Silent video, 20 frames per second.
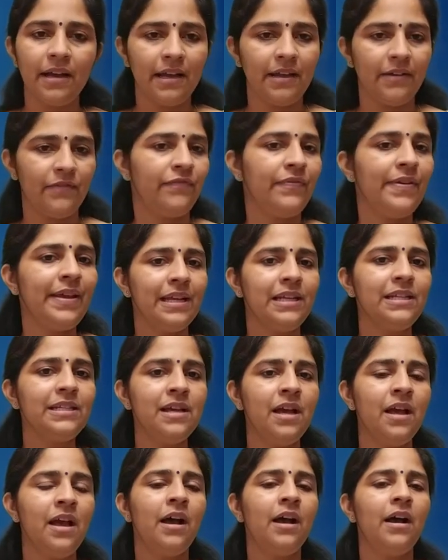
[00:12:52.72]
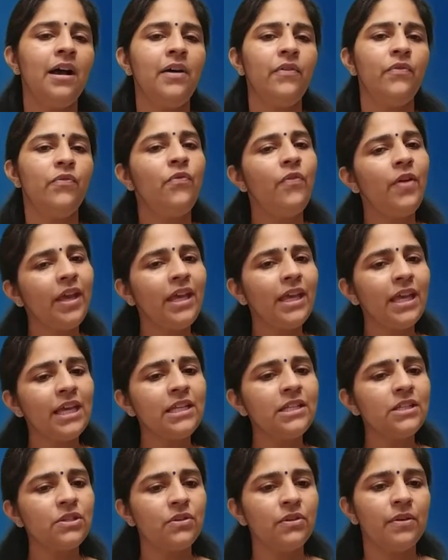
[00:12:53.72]
field
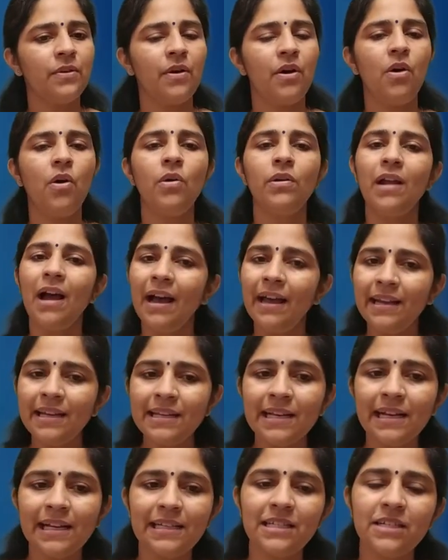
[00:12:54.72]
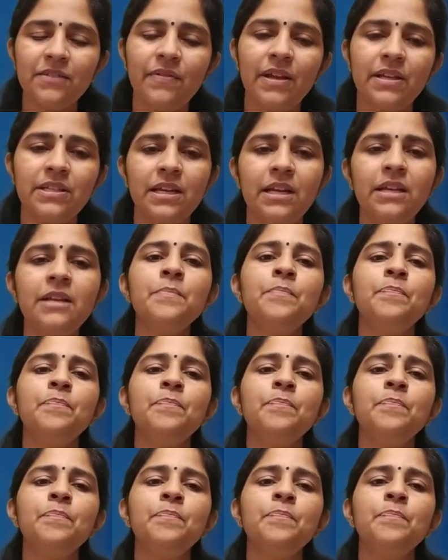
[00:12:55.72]
vacant or uncultivated